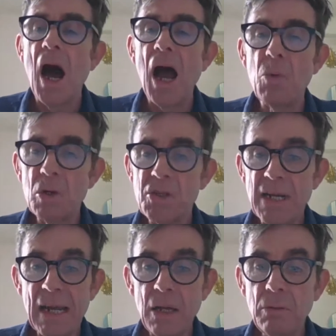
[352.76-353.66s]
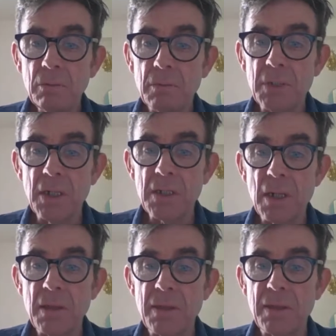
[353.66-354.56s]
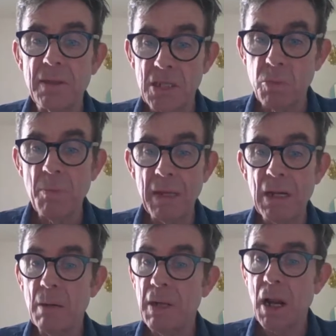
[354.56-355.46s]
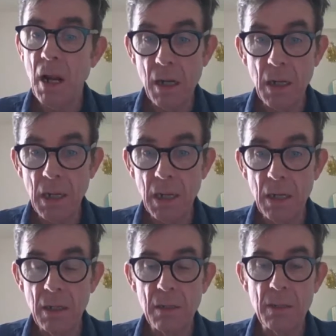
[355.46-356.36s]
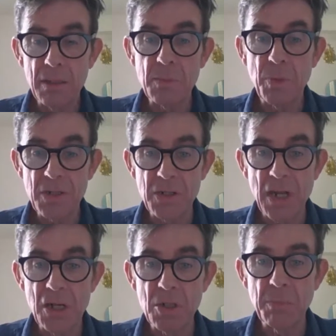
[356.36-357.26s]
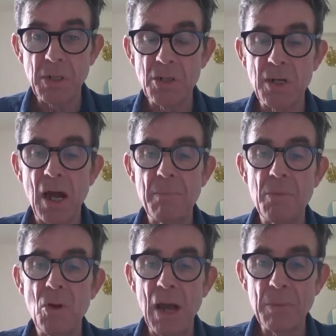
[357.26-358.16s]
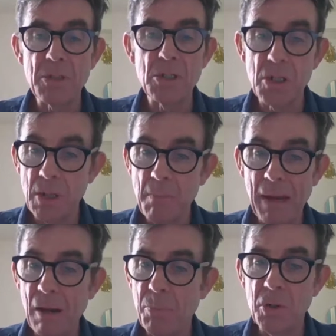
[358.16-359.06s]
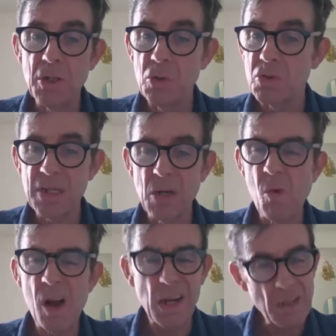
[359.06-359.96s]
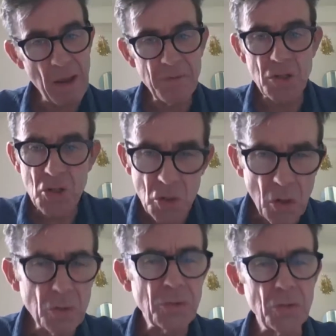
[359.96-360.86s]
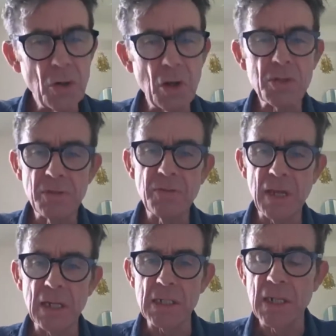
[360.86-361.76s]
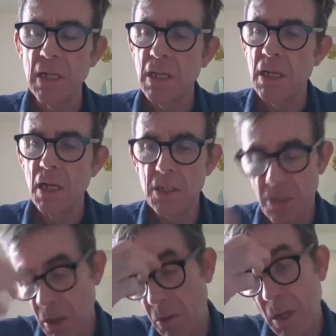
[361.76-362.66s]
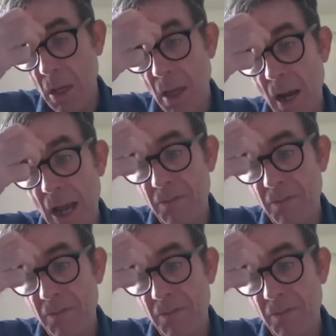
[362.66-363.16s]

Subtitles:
will say now that this will be a little bit clunky, this presentation, because I'm not able to do it in PowerPoint, and you'll see why, because I'm having to scroll through lots of things. And so I am